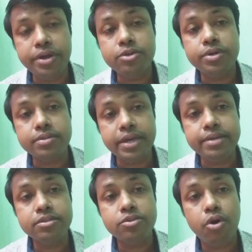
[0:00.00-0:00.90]
to a
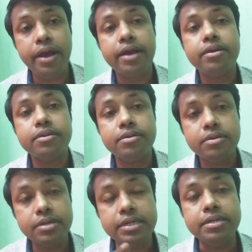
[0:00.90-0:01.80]
stage where
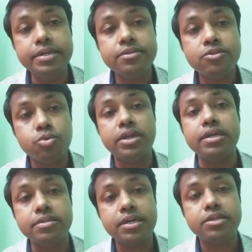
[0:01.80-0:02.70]
it needs total
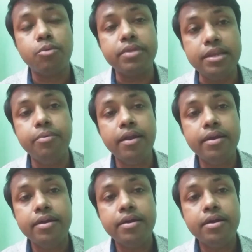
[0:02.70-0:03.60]
resection of the liver
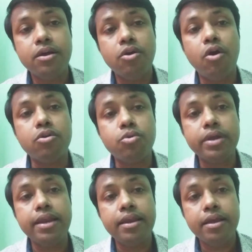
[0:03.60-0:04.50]
or
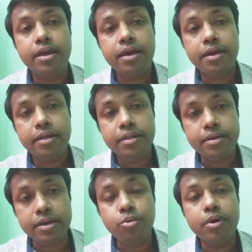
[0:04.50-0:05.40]
total
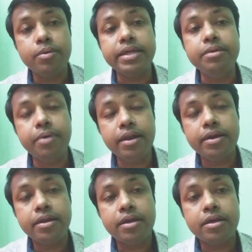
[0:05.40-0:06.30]
removal of the liver,
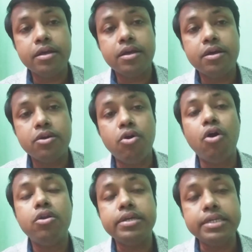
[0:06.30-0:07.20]

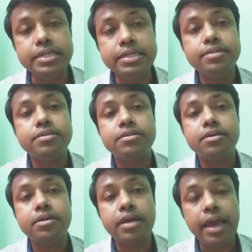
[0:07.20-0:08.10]
or it needs
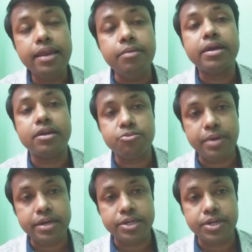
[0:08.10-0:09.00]
a liver
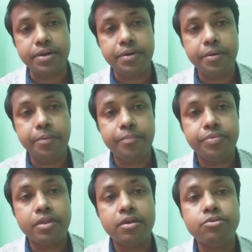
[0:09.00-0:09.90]
transplantation.
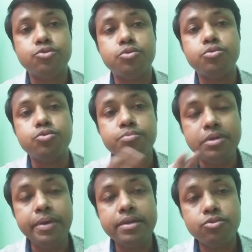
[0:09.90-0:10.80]
So to
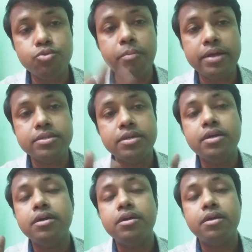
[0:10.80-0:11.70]
prevent so much
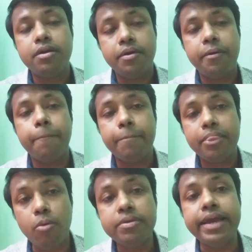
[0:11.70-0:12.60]

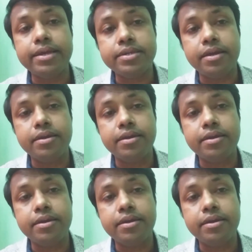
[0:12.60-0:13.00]
complication,